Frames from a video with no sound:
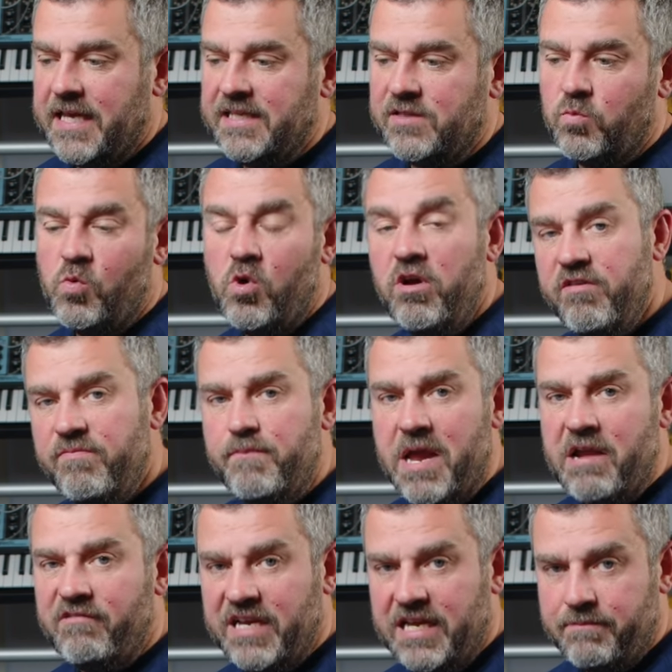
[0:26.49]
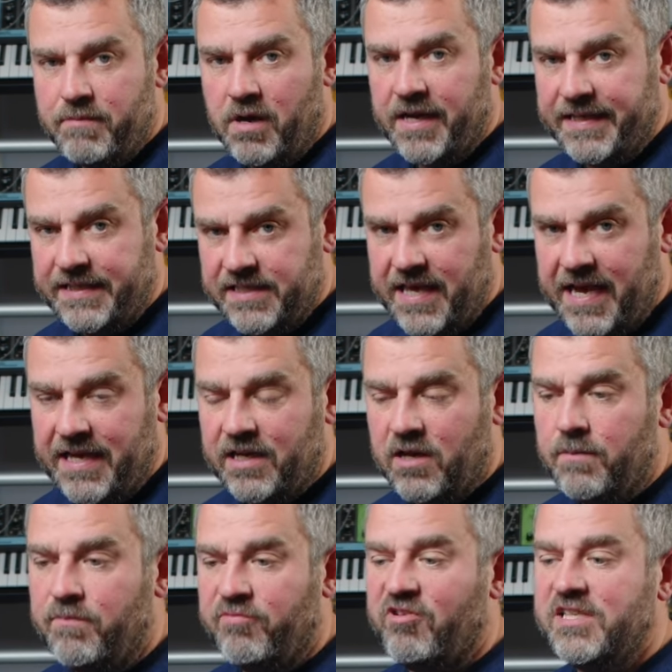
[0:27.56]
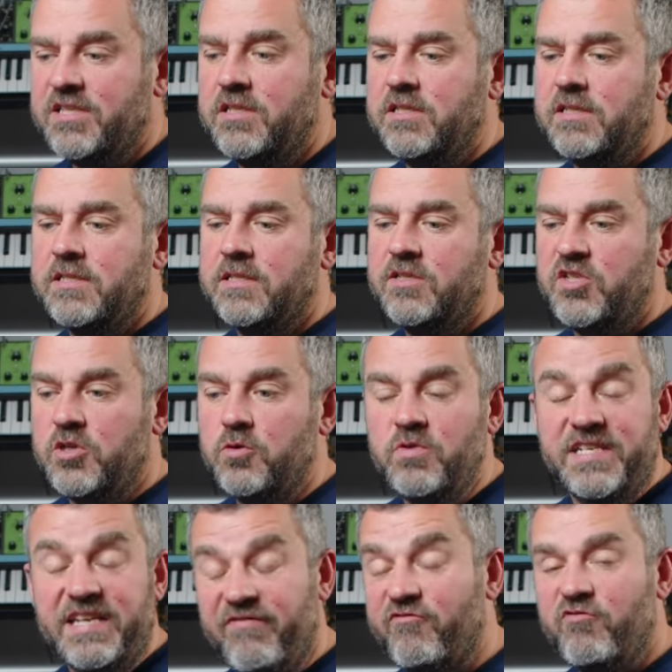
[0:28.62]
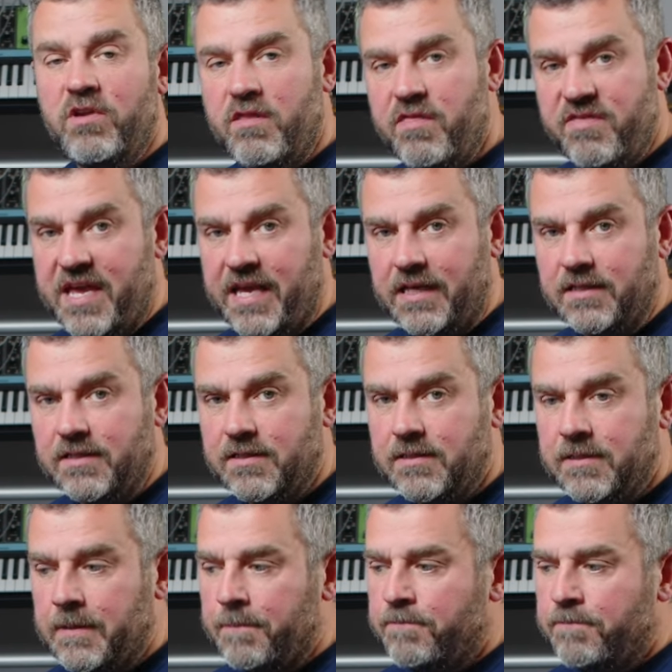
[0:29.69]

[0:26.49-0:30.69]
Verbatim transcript: it's worth bearing in mind that compressors do different things